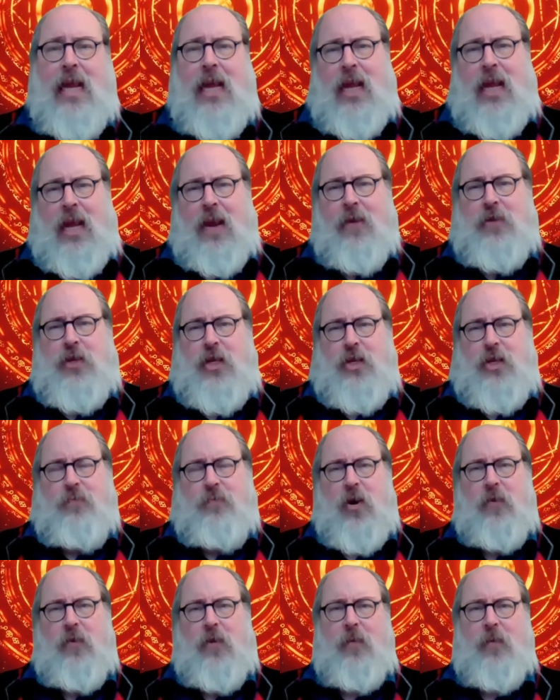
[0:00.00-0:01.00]
If she is
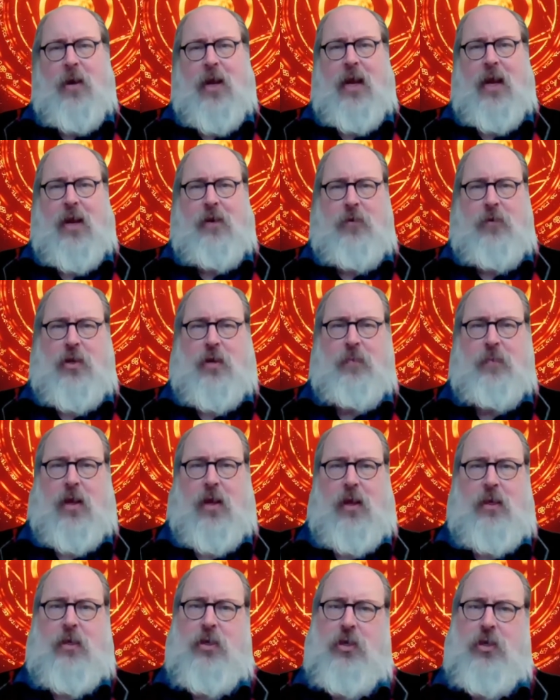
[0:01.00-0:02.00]
motivated by hatred and
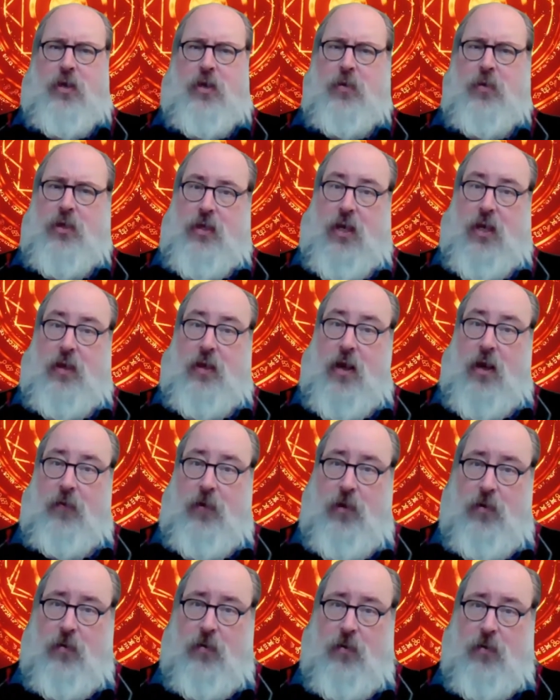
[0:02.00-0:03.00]
malice, she will say that of
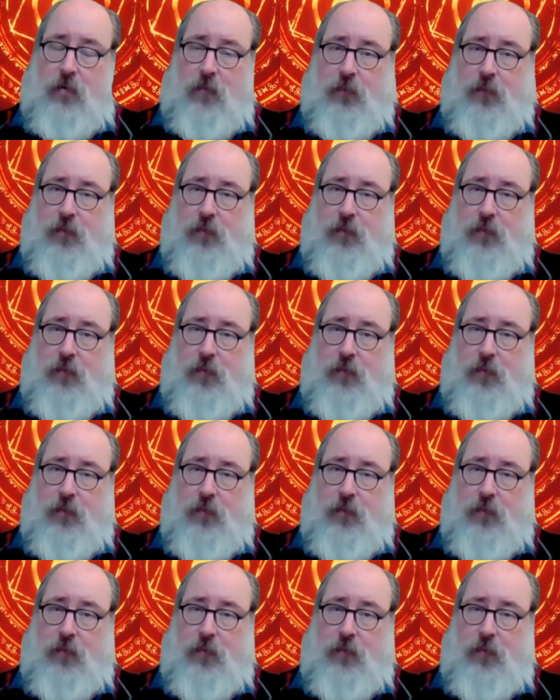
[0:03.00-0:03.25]
you.